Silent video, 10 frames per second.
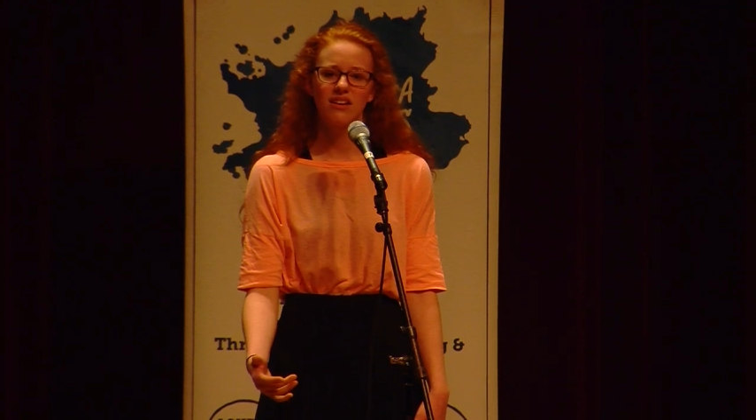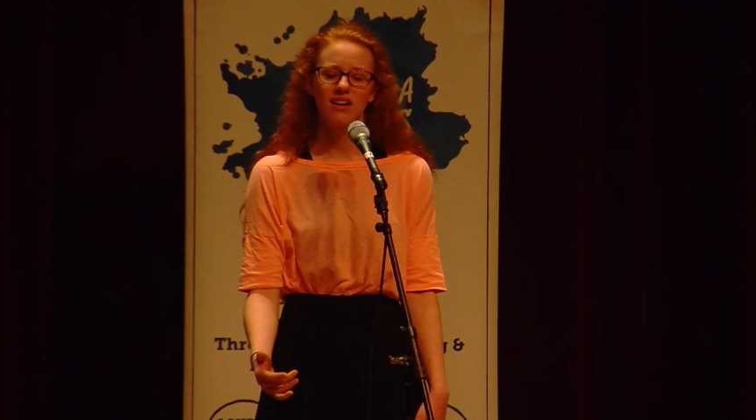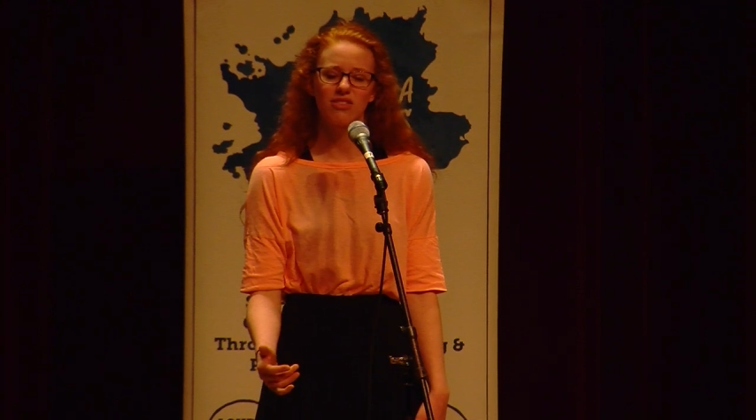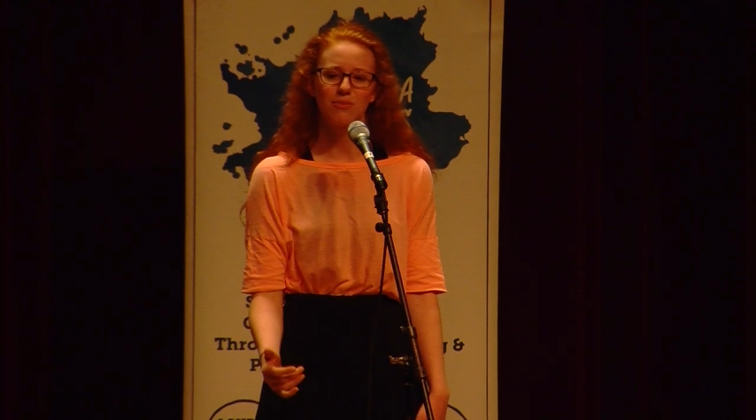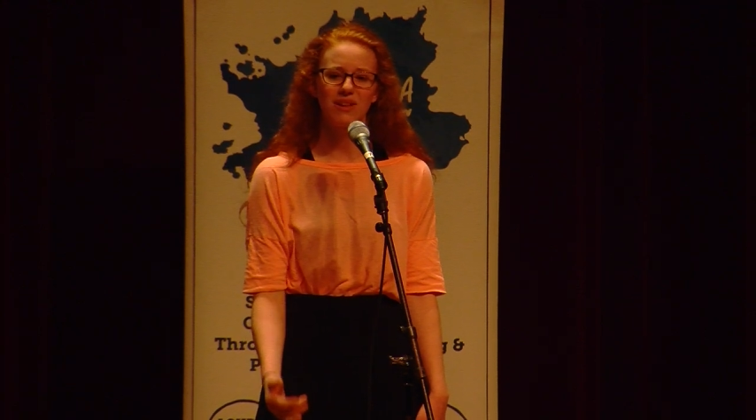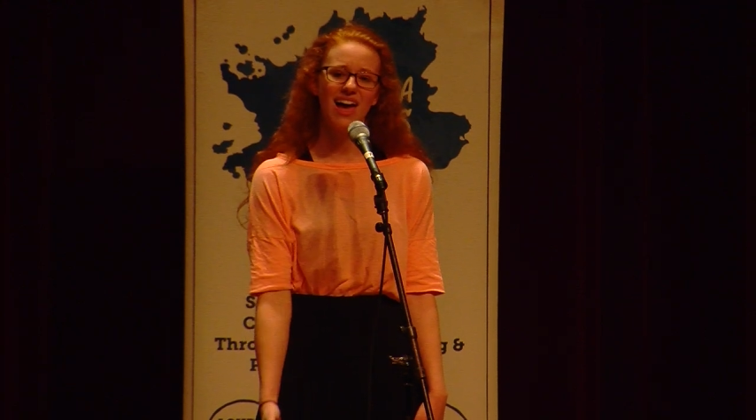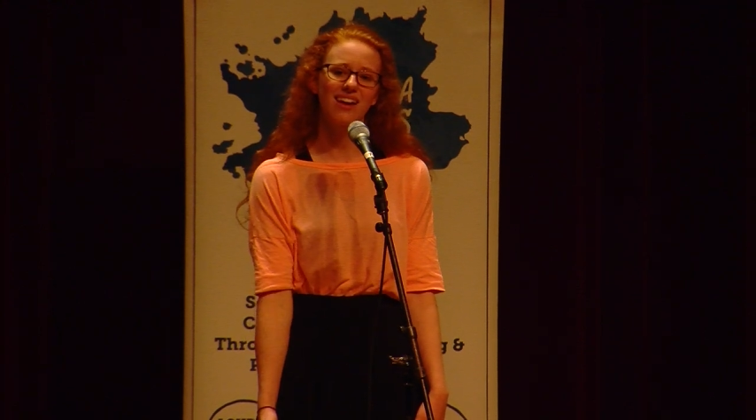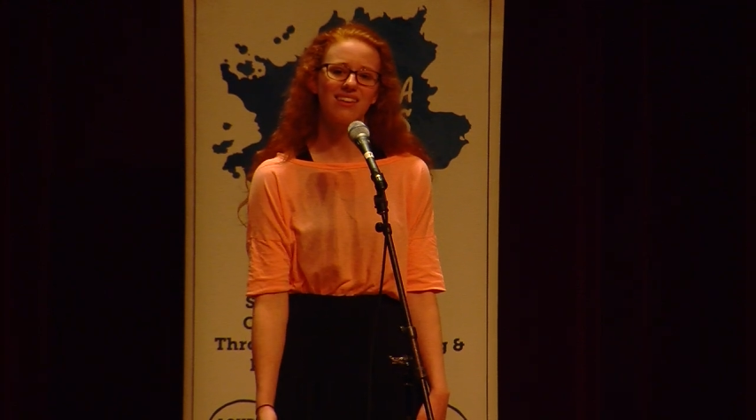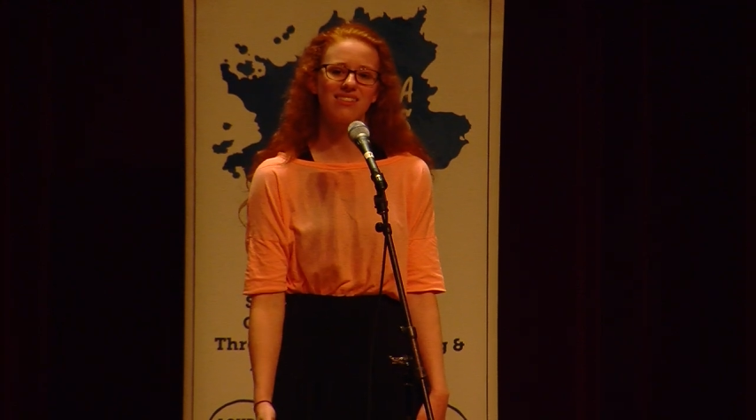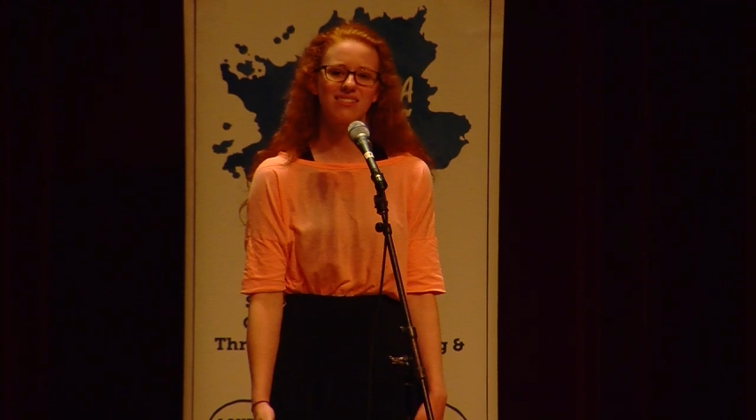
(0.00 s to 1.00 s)
On the
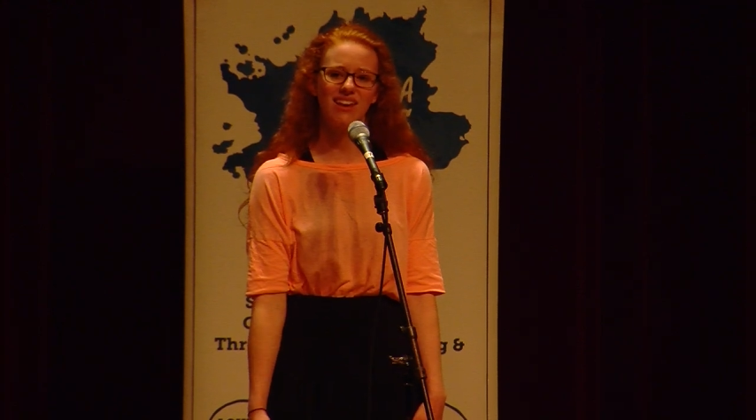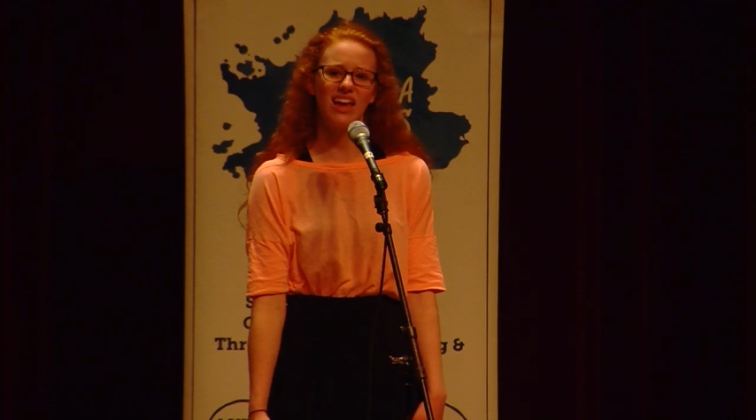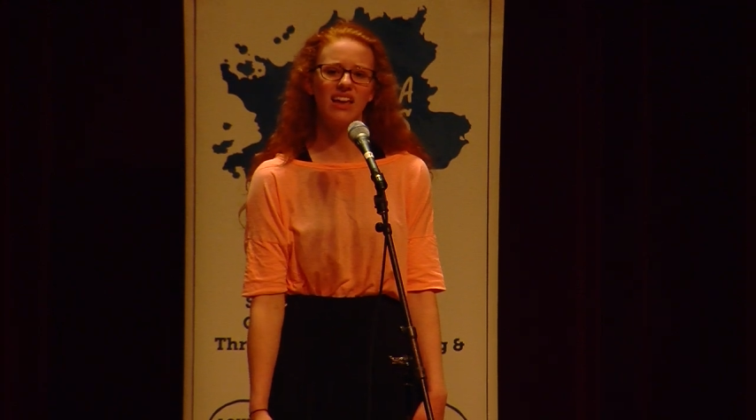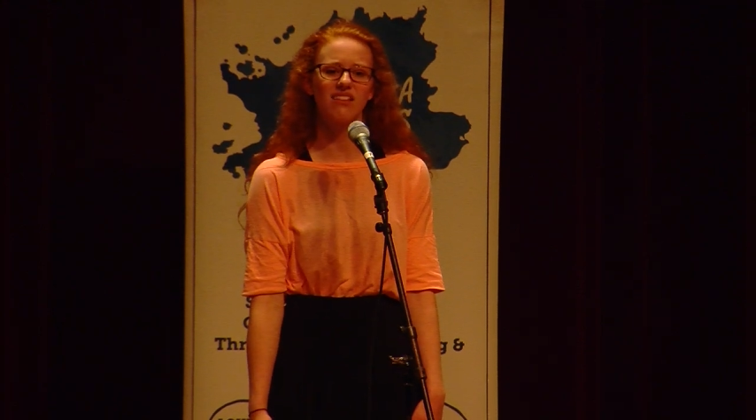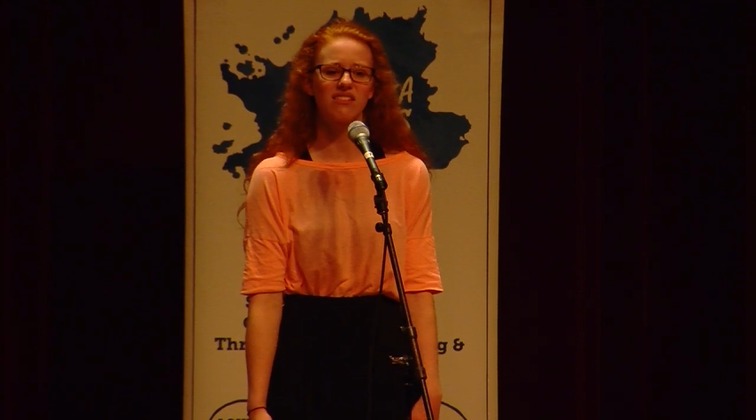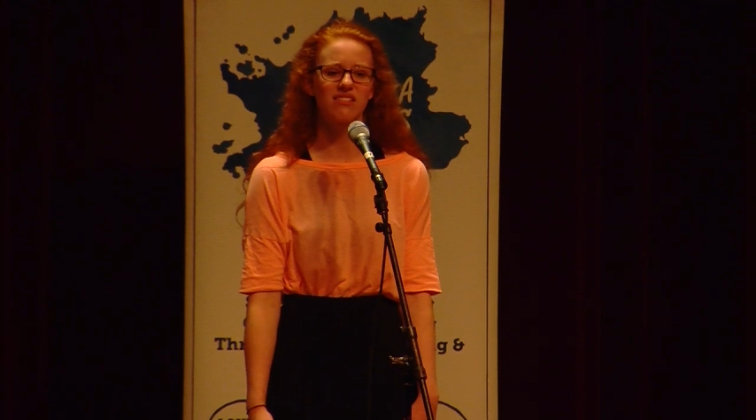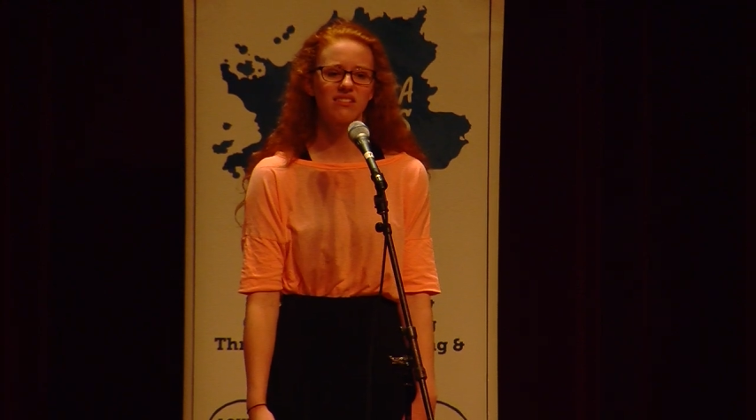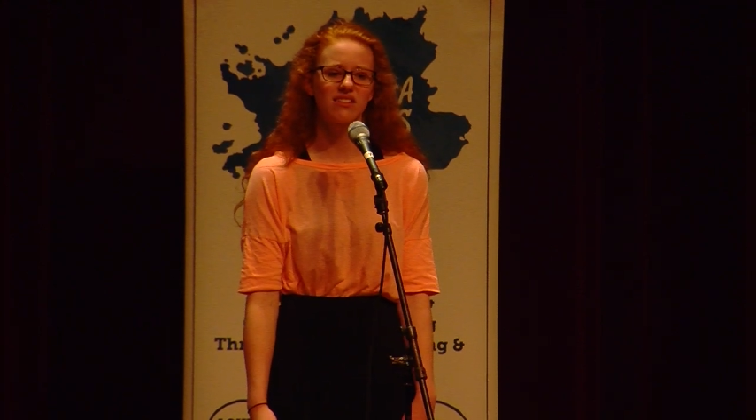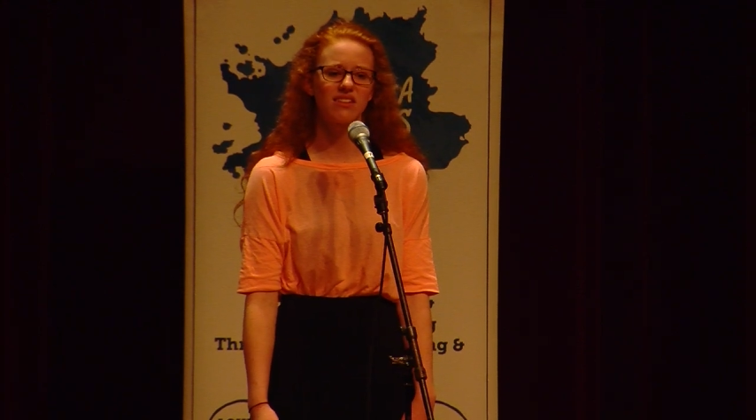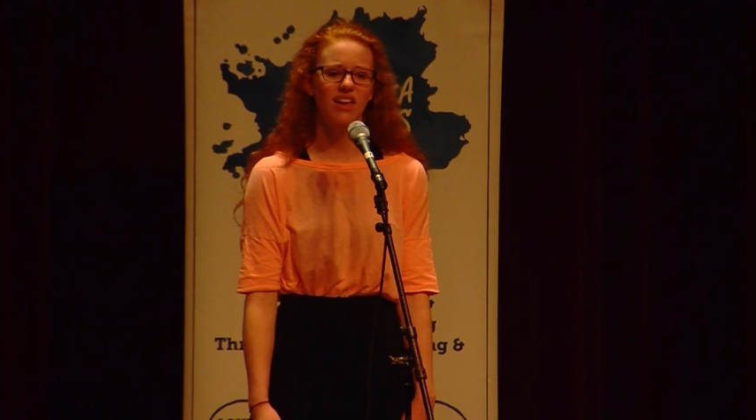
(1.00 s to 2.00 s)
blackest days,